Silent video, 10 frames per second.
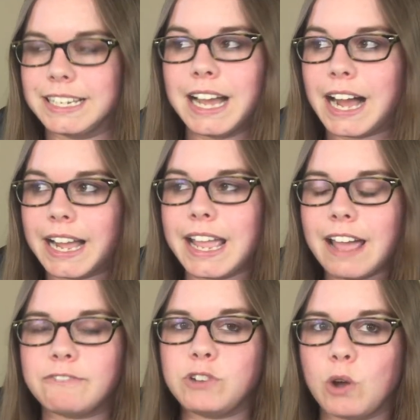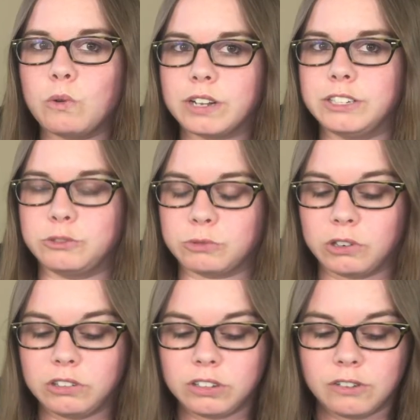I have no
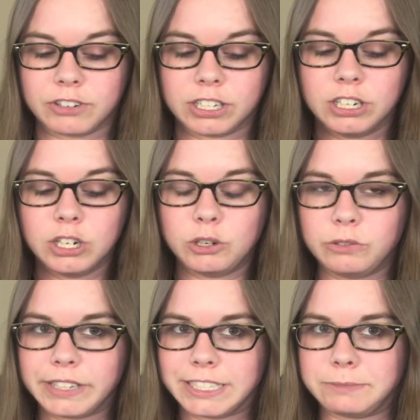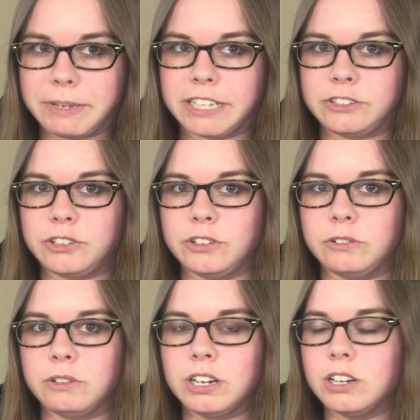control over who they speak
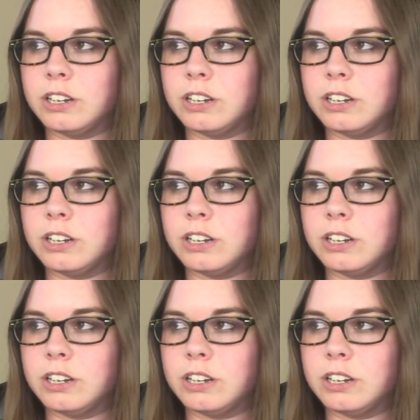to,